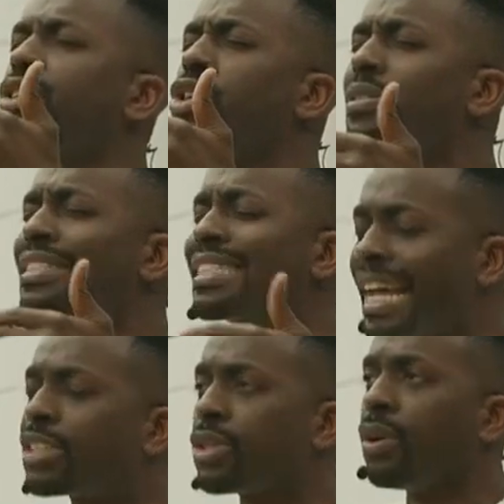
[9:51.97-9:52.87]
you
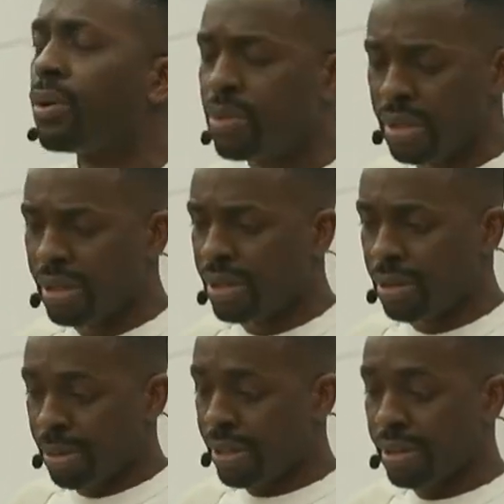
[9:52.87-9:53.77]
settle
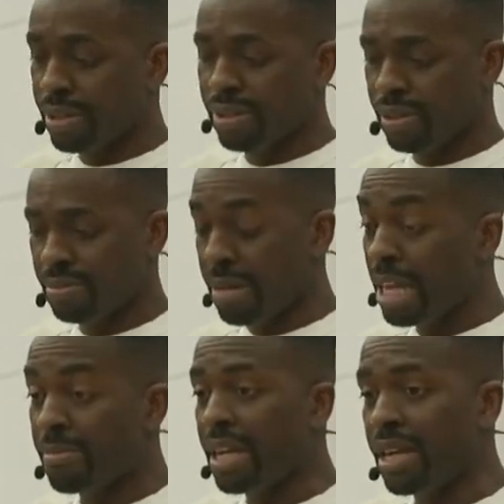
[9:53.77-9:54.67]
Because
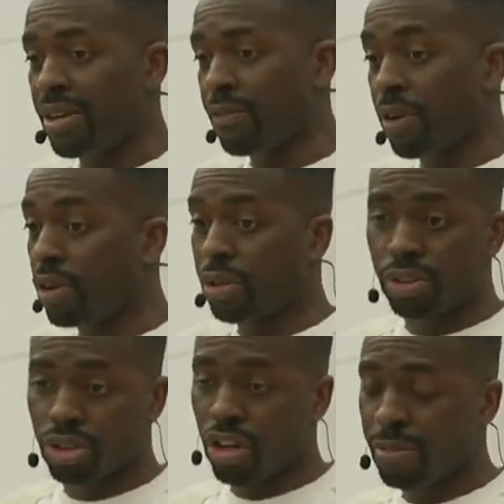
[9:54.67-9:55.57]
maybe you've got a
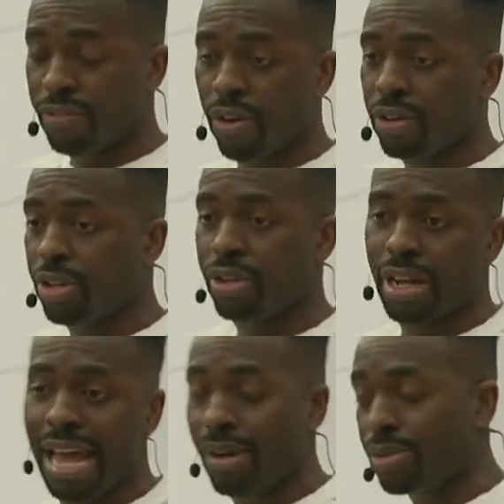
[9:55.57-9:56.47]
good job, you've got a good
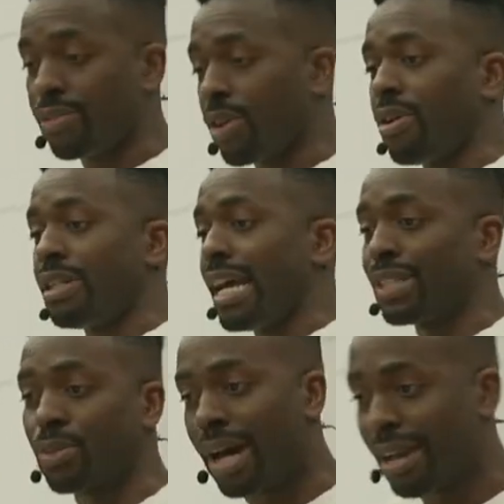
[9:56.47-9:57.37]
house, you've got a
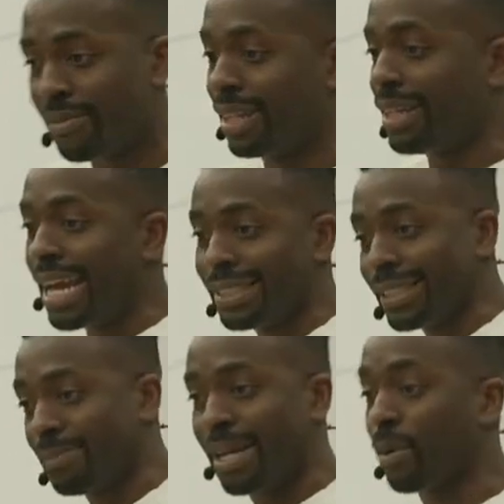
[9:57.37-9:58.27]
nice wife and a nice
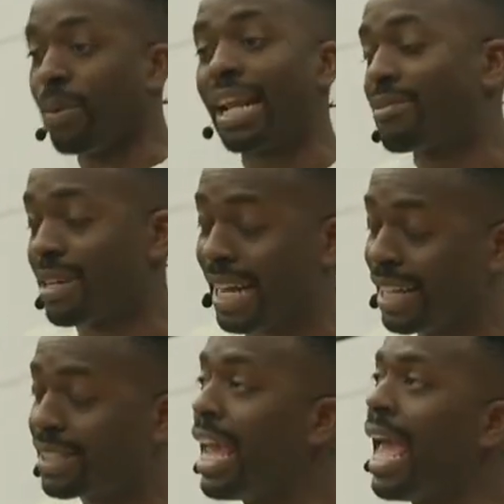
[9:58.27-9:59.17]
husband or whatever it
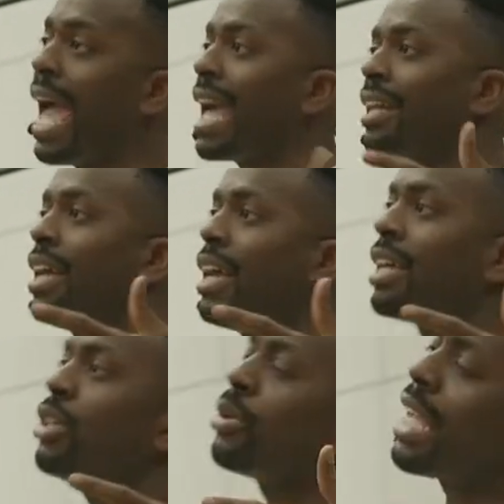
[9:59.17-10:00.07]
is, and
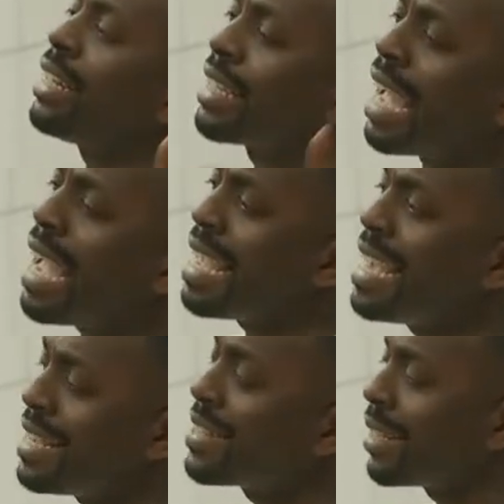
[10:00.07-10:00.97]
you can get
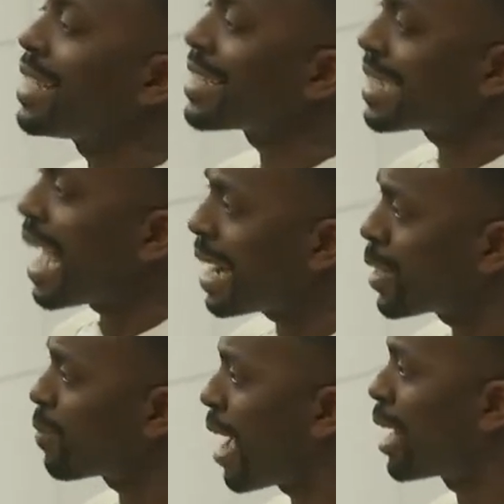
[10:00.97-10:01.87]
easily
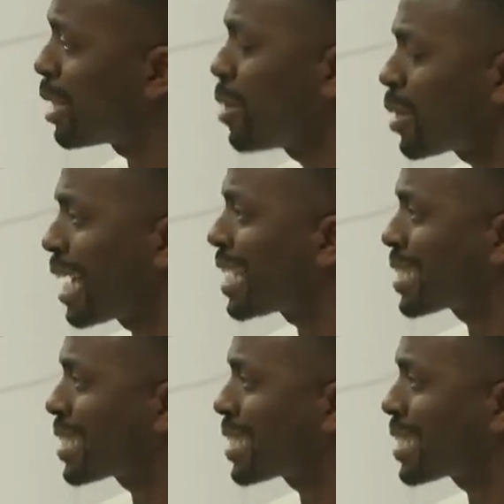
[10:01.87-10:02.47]
satisfied. You know, you can get